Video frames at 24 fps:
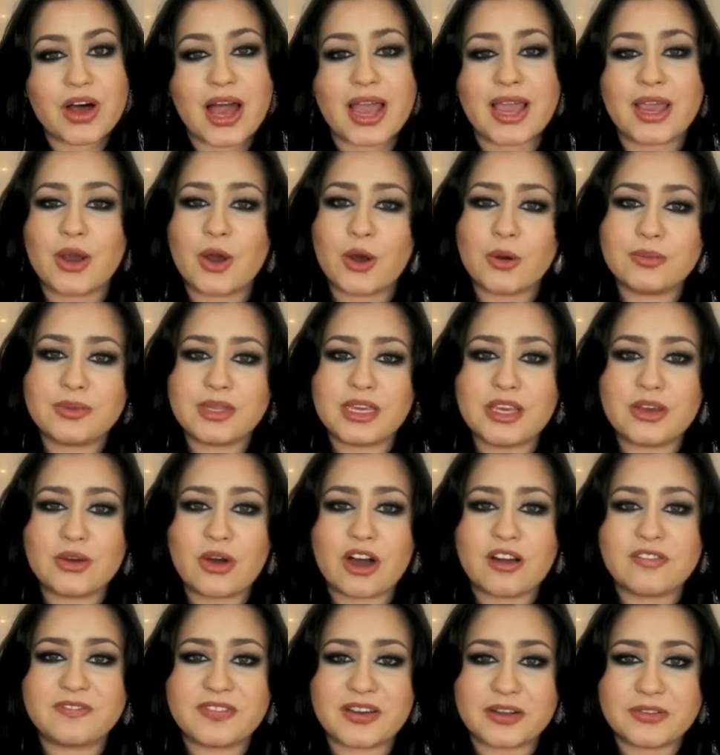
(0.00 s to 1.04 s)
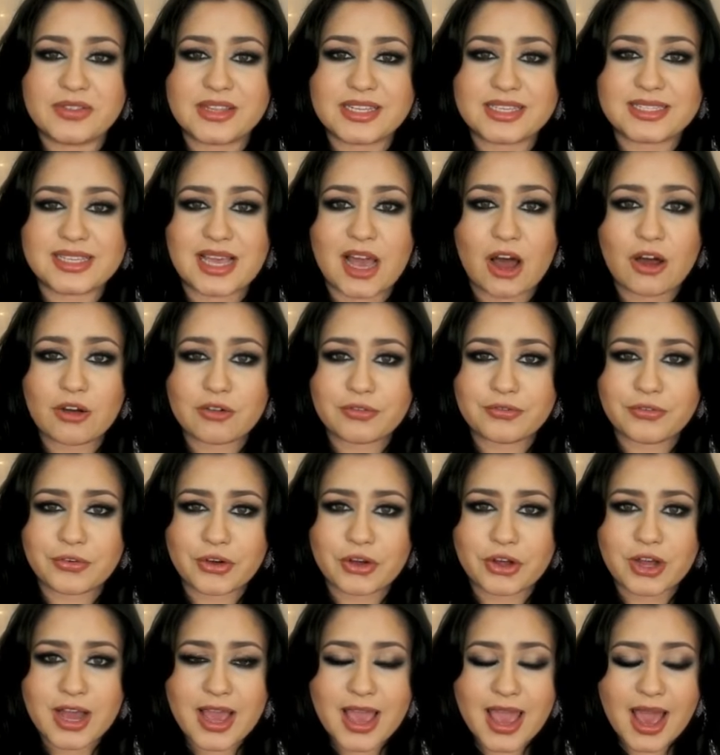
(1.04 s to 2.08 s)
I hope that you all found this
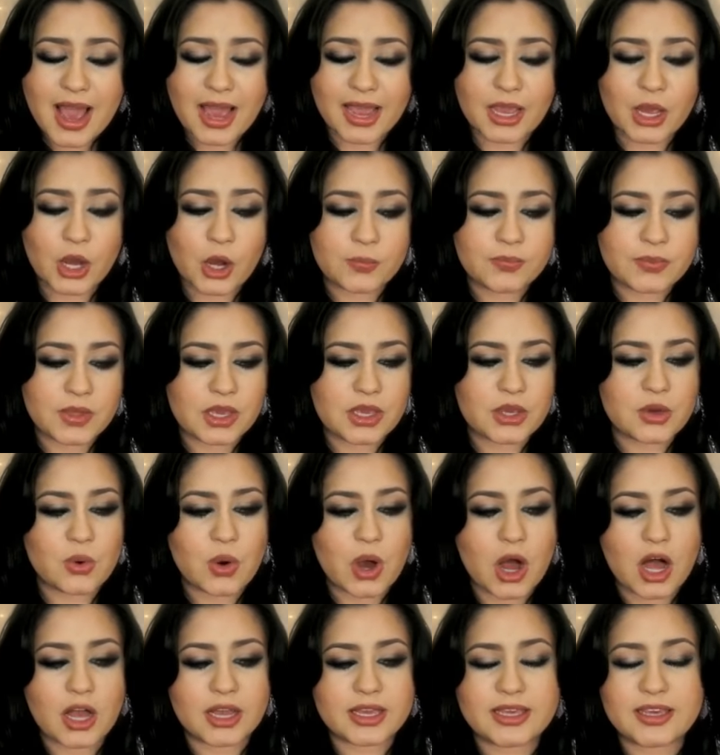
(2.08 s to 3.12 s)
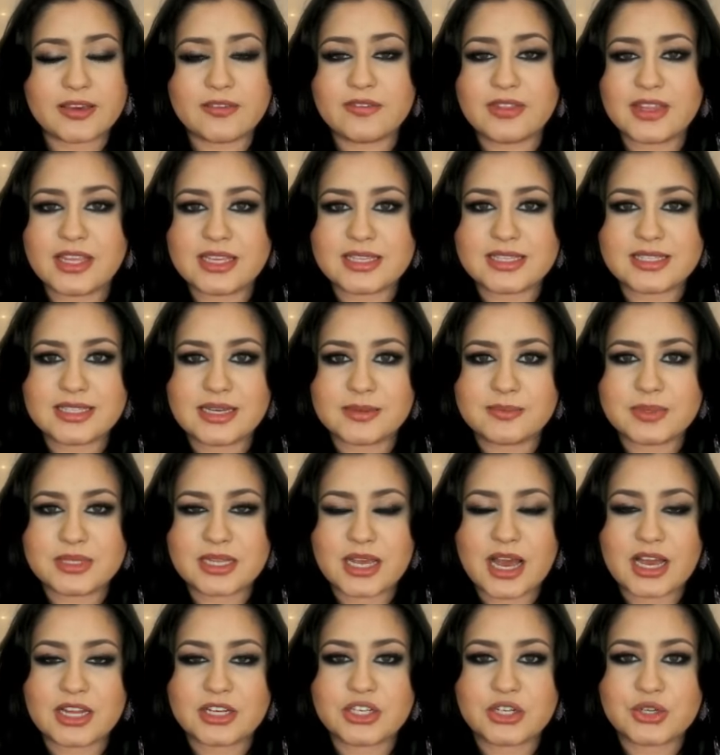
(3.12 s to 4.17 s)
helpful. I hope that you all give these
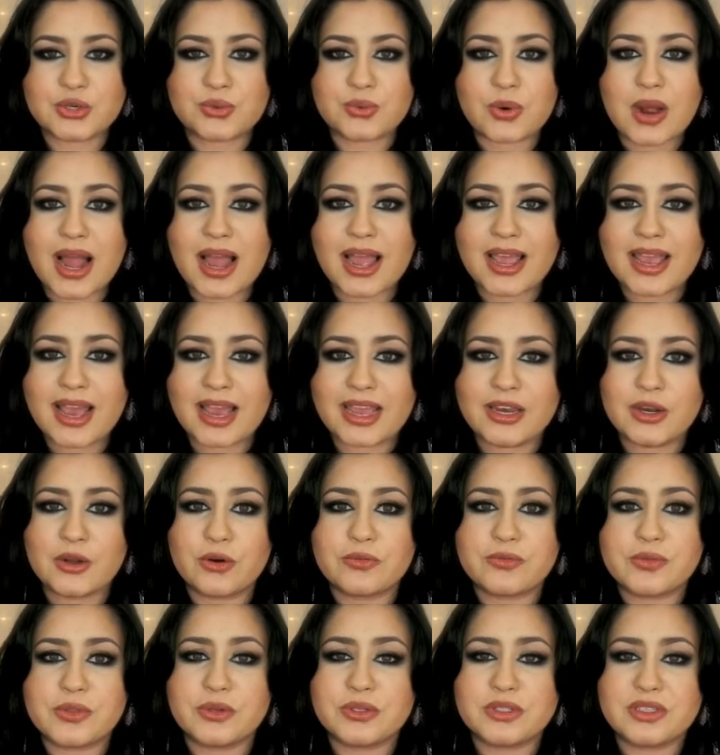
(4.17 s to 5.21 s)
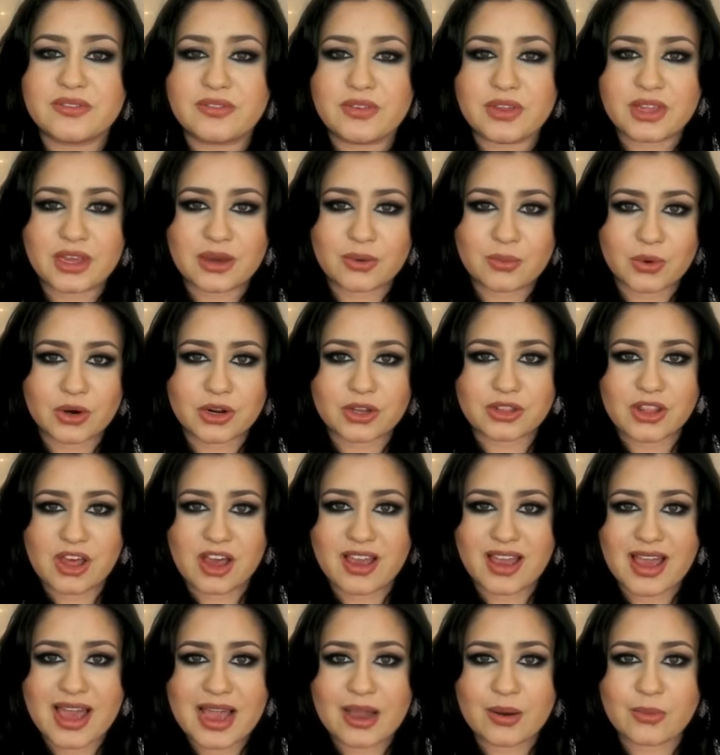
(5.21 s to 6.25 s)
tips a try. I know for those of you that work
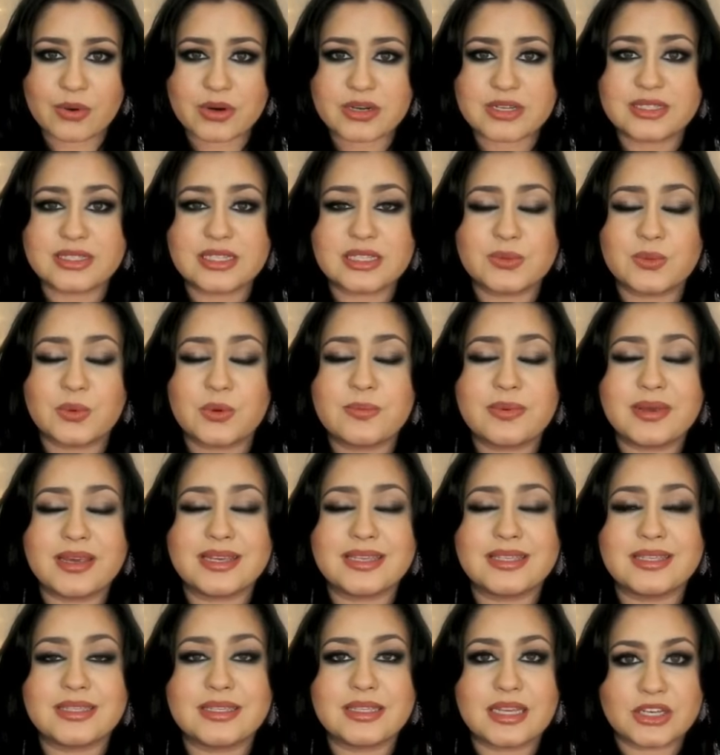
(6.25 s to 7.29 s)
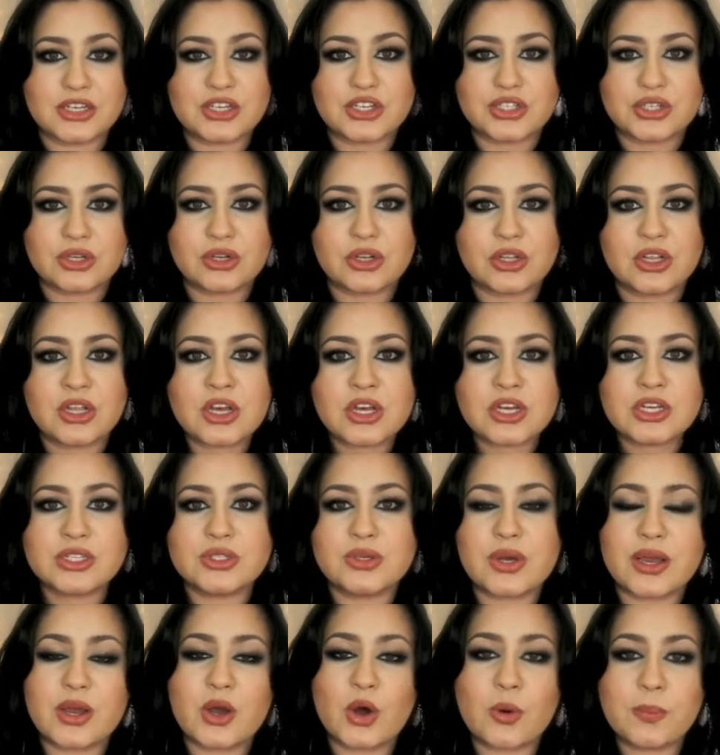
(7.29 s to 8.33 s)
long hours, this will be essential.
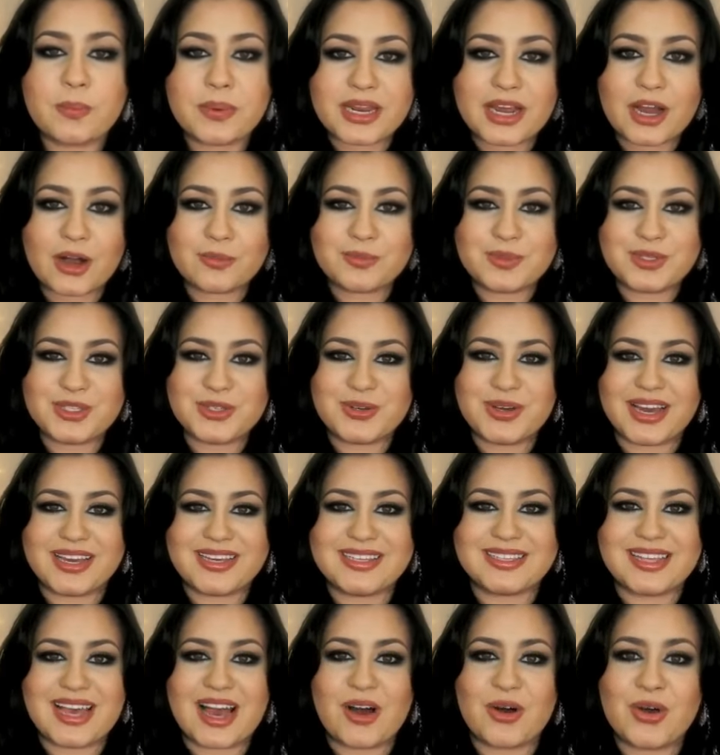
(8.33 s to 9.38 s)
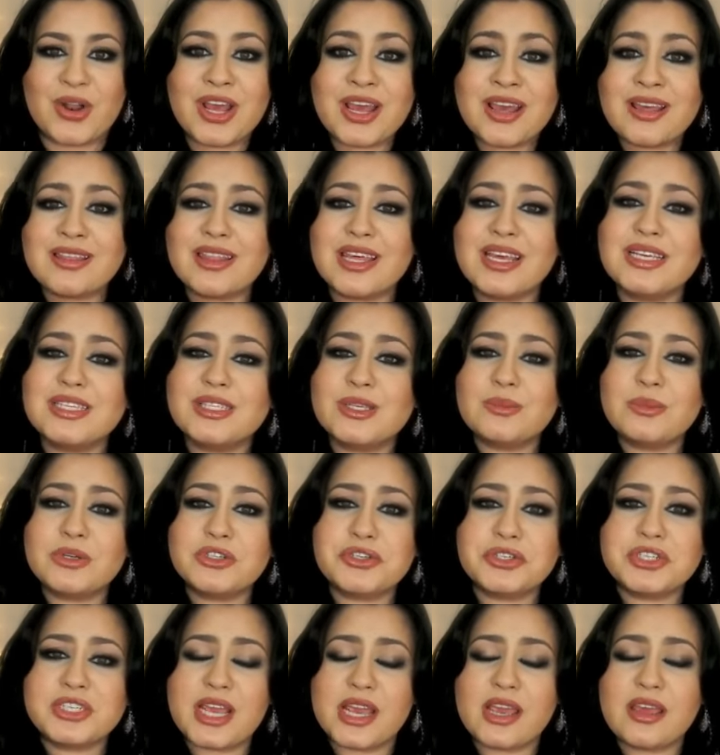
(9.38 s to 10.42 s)
So I hope it helps you guys out. Thanks so
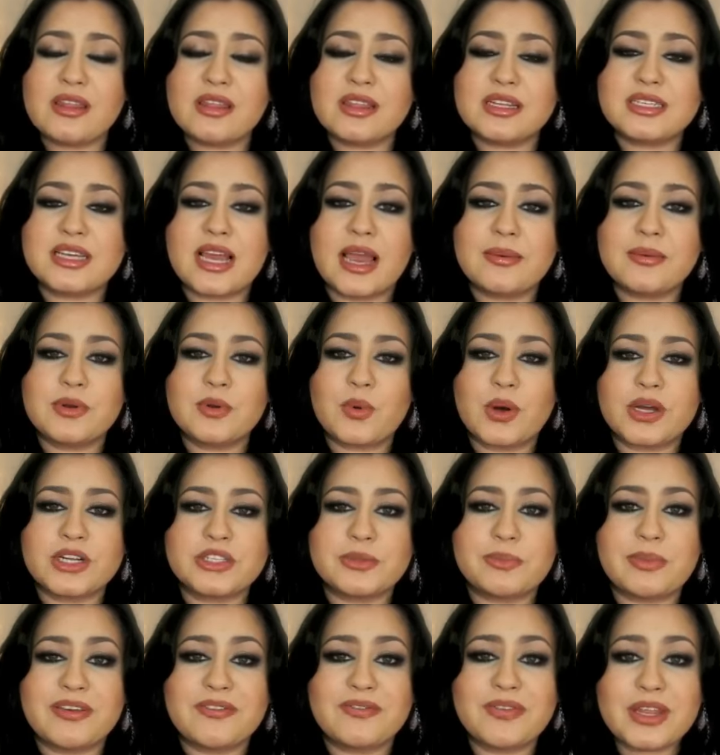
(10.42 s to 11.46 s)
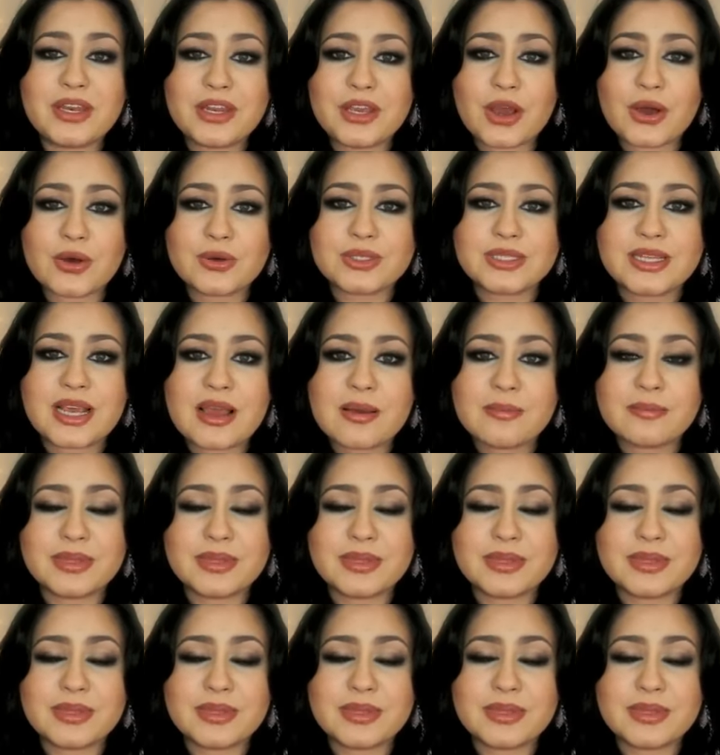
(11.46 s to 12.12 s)
much for taking the time to watch my videos.